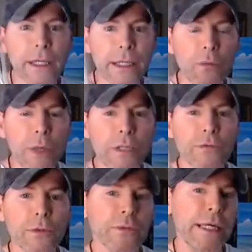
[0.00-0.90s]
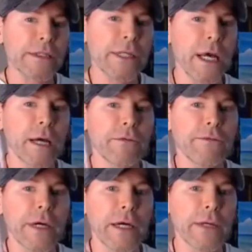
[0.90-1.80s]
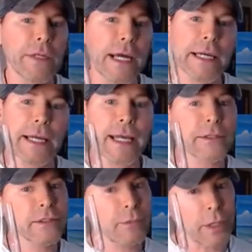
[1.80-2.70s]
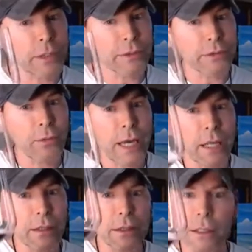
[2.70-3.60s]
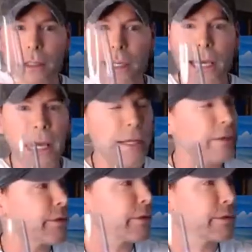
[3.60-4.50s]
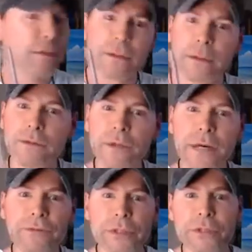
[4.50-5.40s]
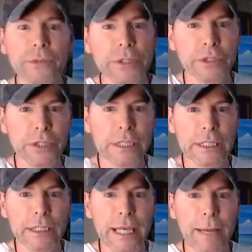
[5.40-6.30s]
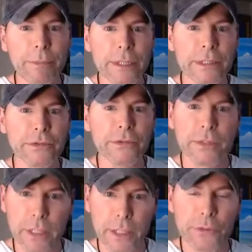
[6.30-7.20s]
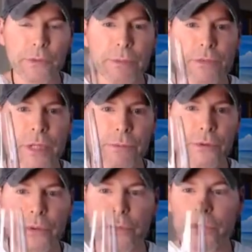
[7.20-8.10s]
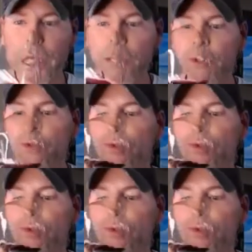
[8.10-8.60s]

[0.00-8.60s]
a wonderful rest of the night and tomorrow as well. And forever into eternity. Happiness, dreams come true. Salute.